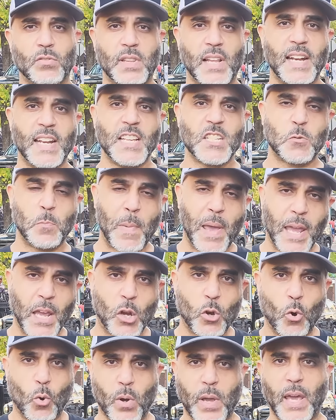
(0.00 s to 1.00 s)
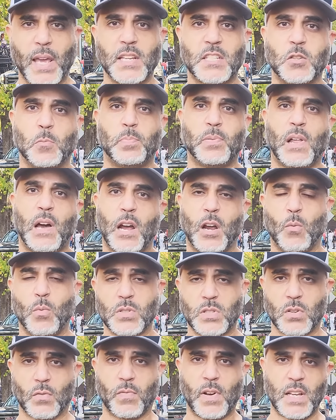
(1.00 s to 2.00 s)
Lenny's main cocaine supplier
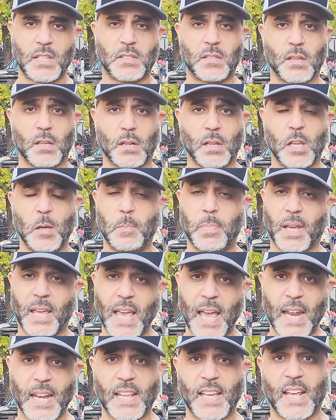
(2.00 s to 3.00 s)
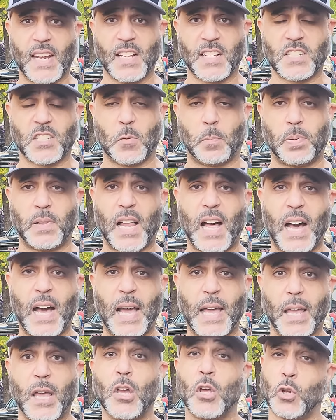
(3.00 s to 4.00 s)
was arrested, he began getting
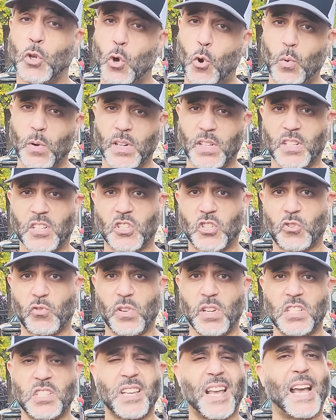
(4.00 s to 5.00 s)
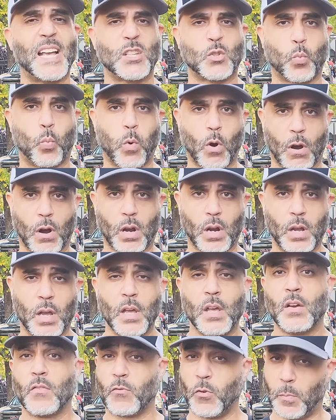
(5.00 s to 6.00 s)
supply, known in the streets as work,
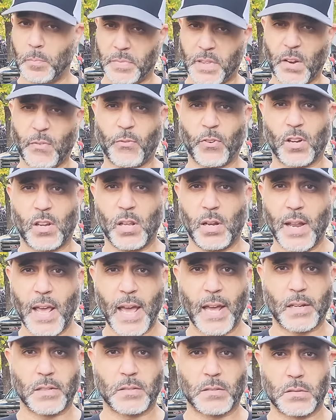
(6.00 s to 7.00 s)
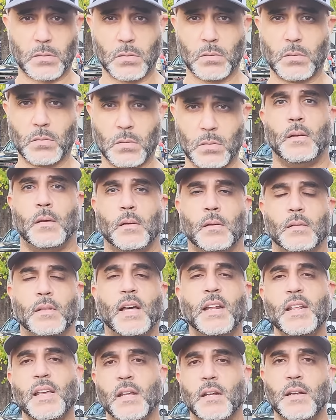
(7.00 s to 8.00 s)
from different connects.
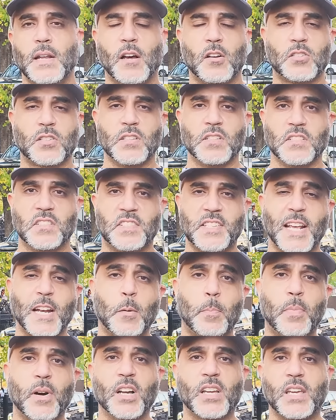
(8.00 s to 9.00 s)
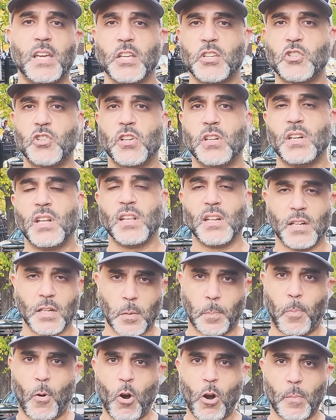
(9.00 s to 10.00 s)
Lenny and Nelson set up a kitchen in an
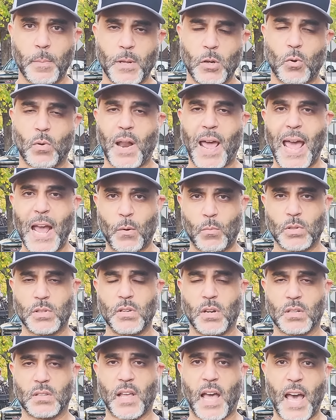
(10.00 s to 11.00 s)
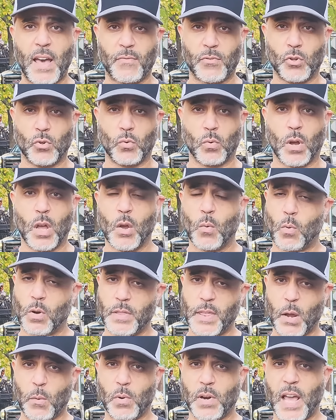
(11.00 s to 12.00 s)
apartment on Aqueduct Avenue where
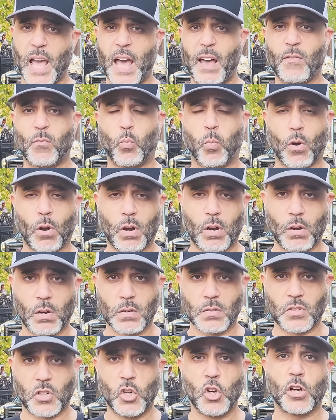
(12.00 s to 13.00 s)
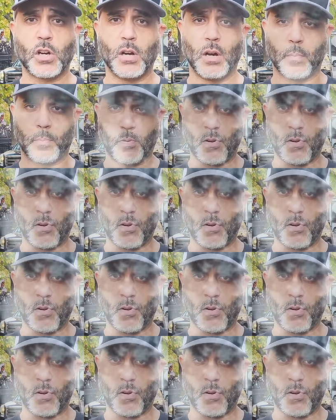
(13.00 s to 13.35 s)
they would have workers cook up